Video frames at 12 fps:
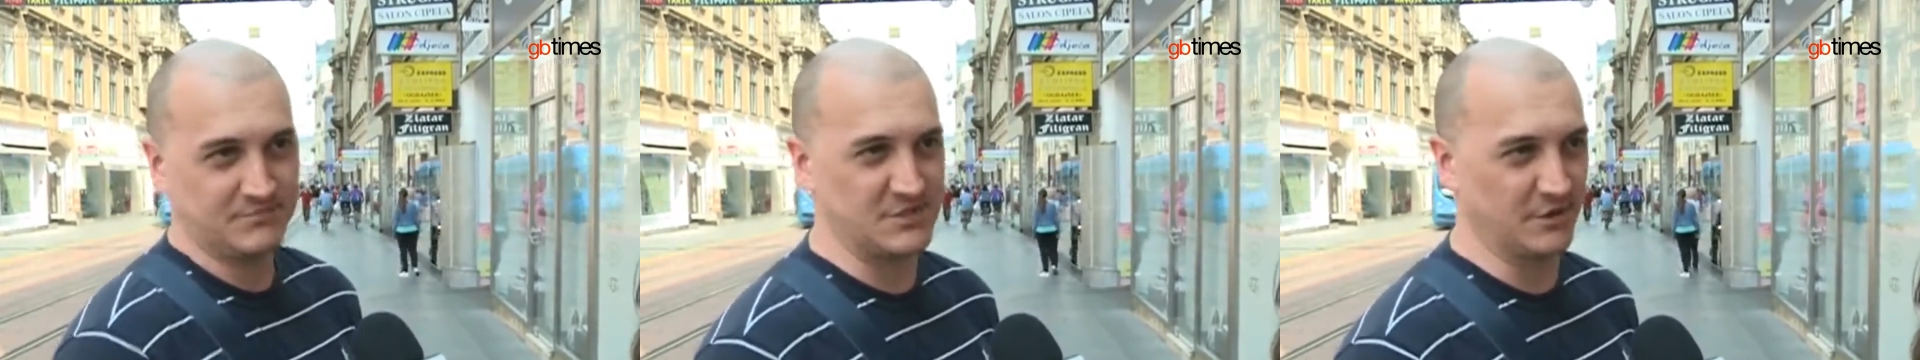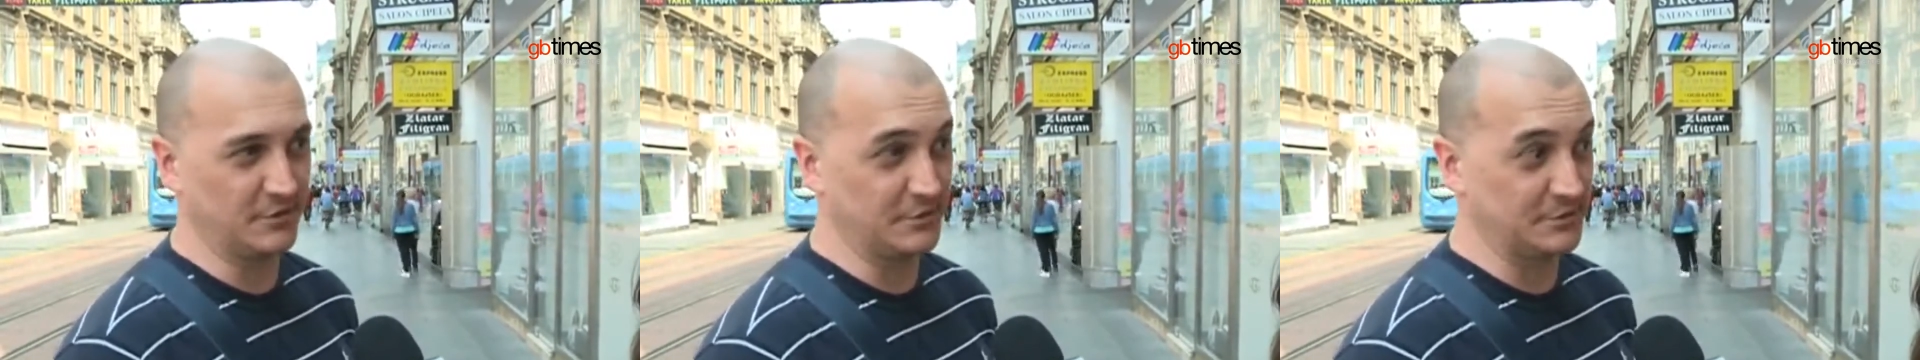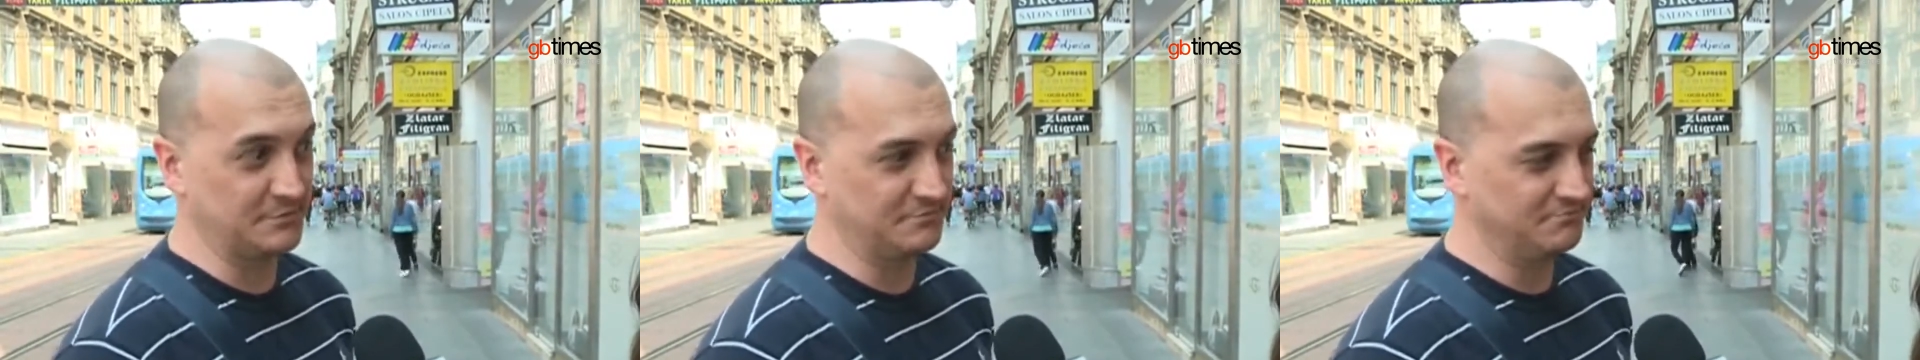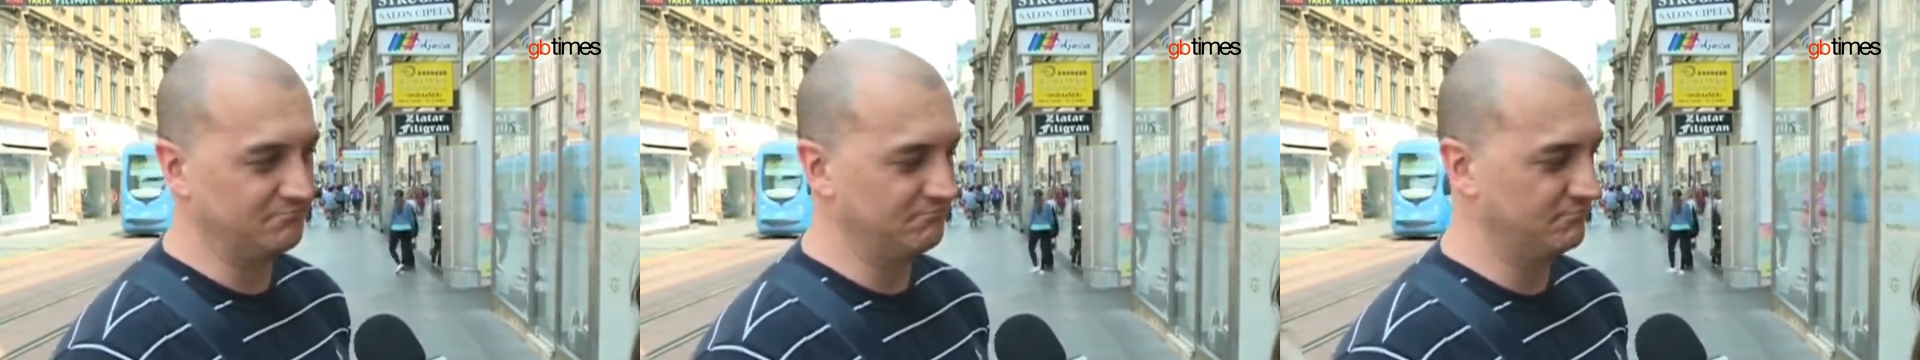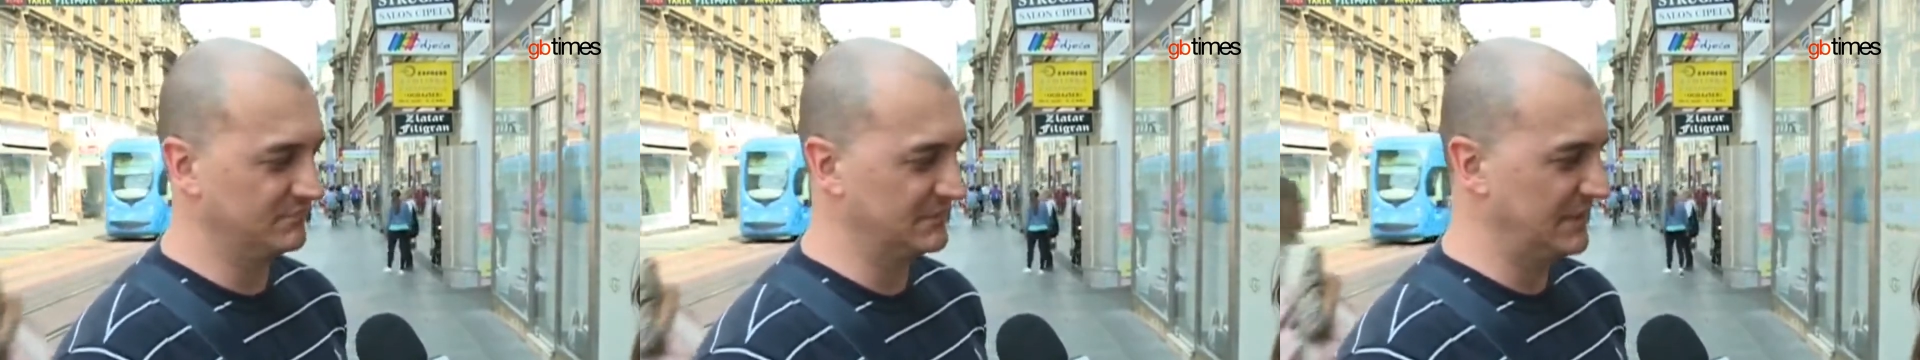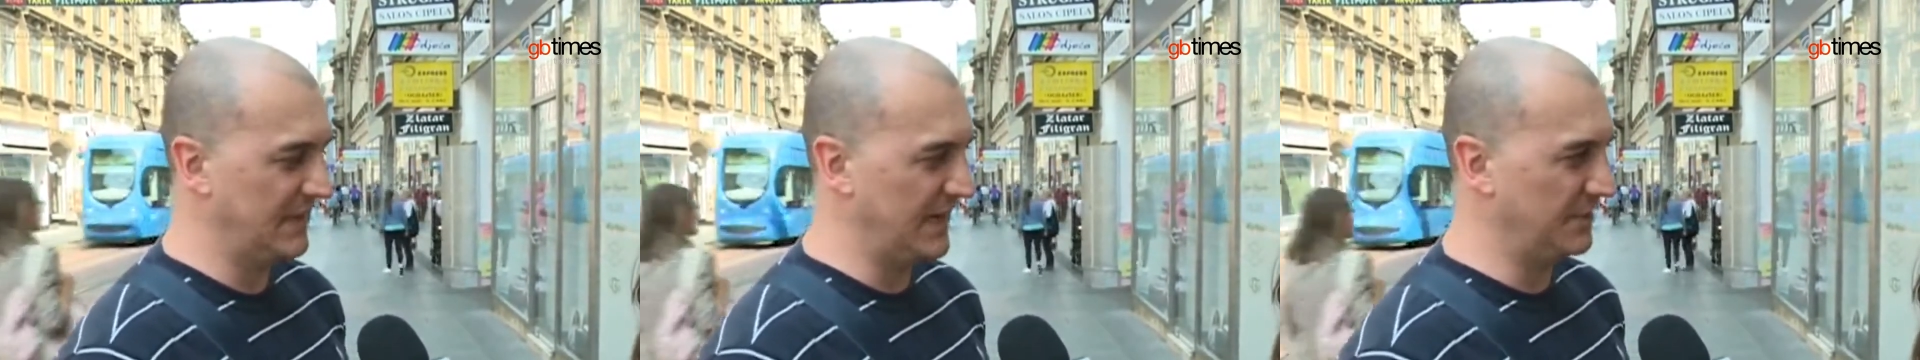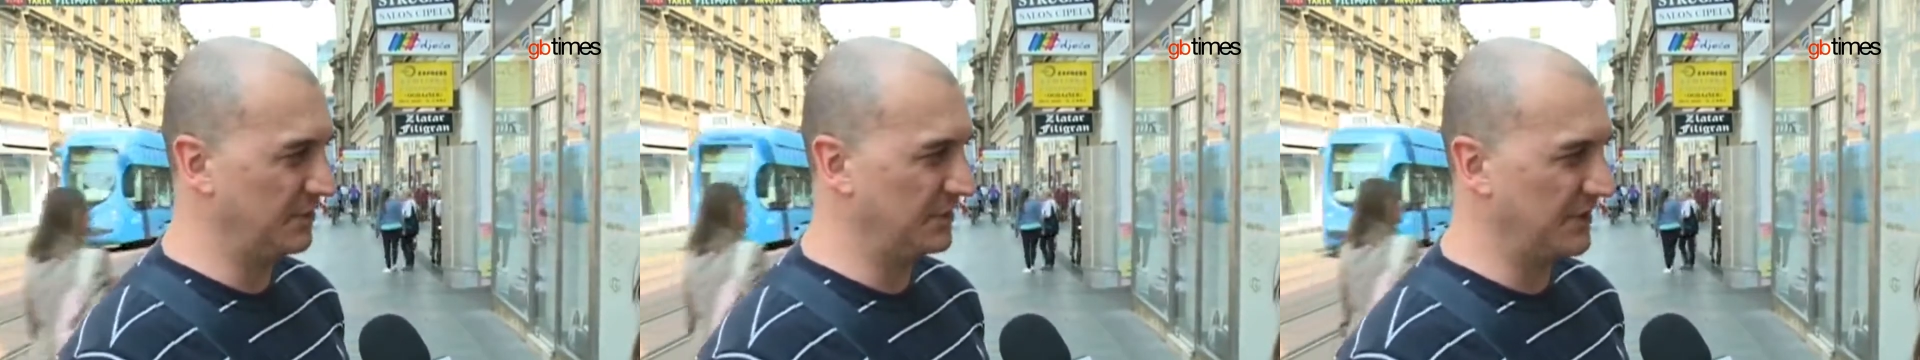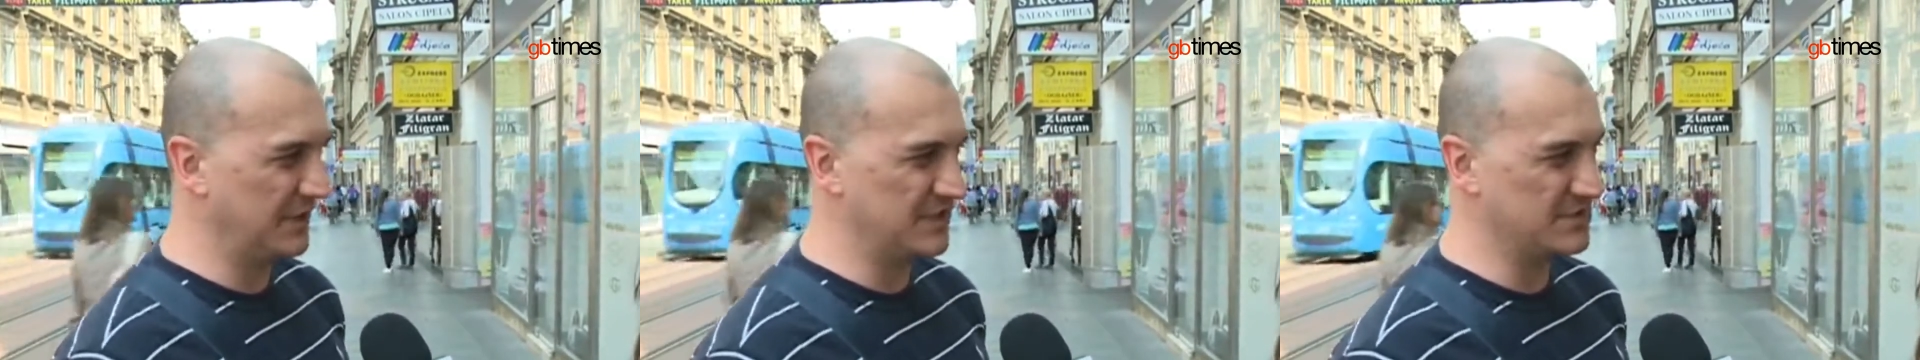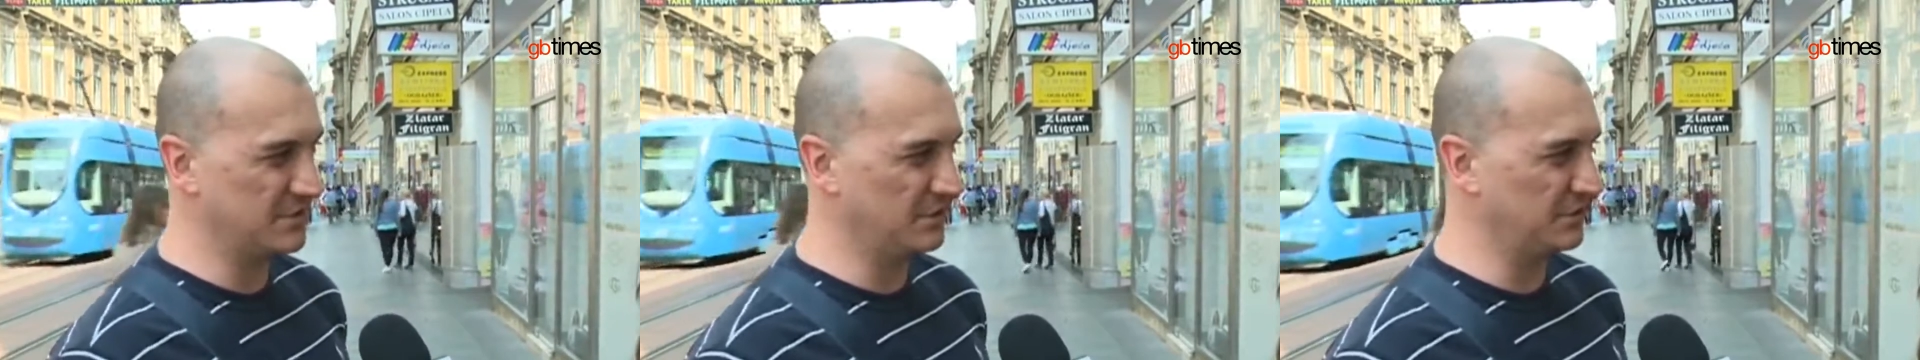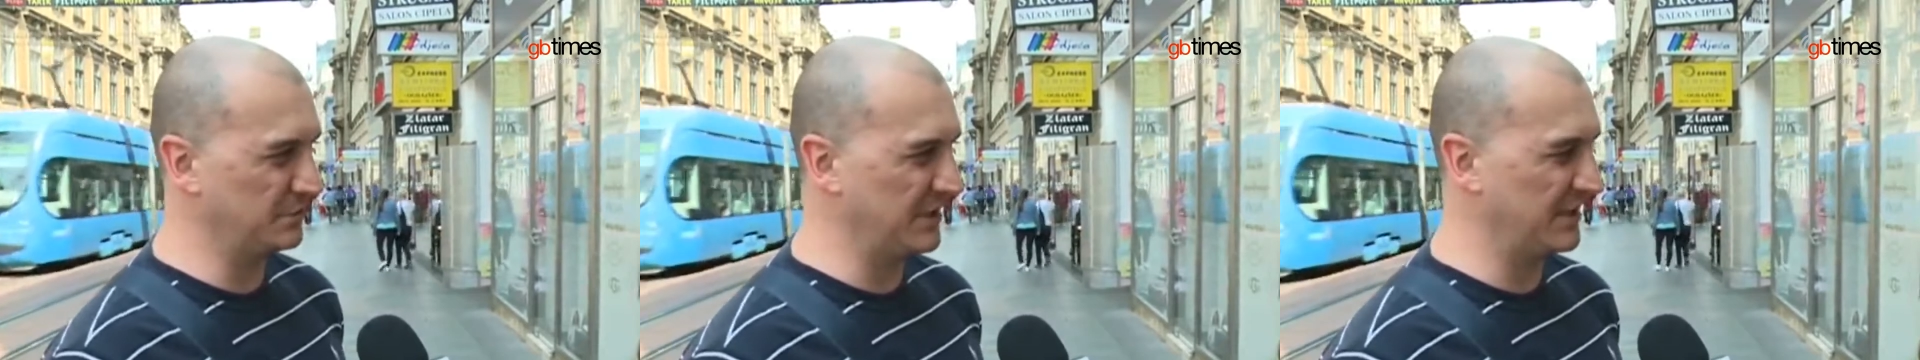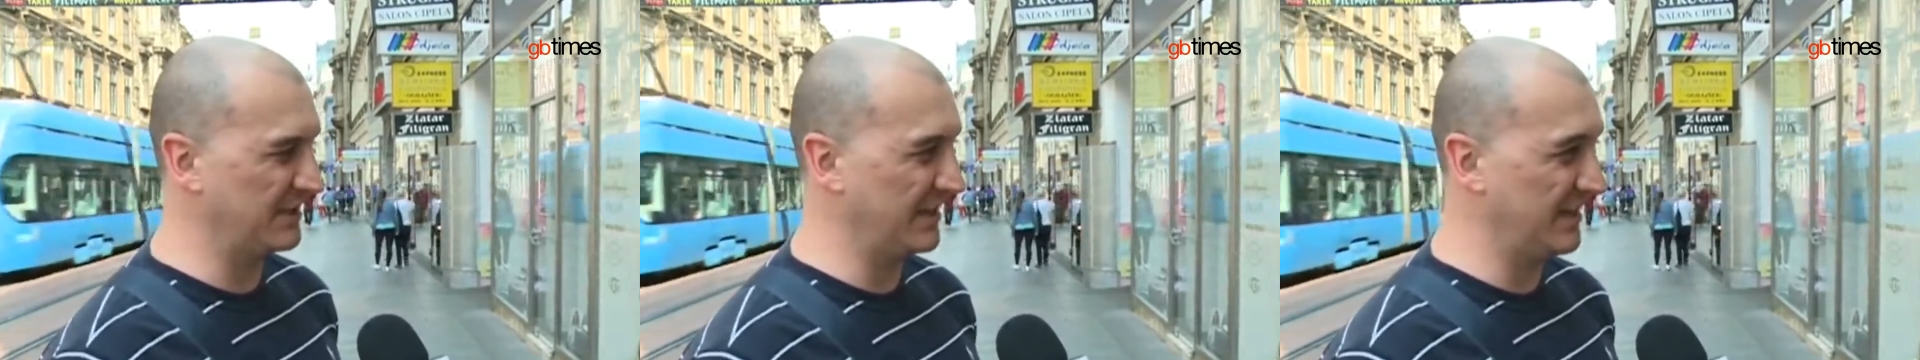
So I don't think it's going to bring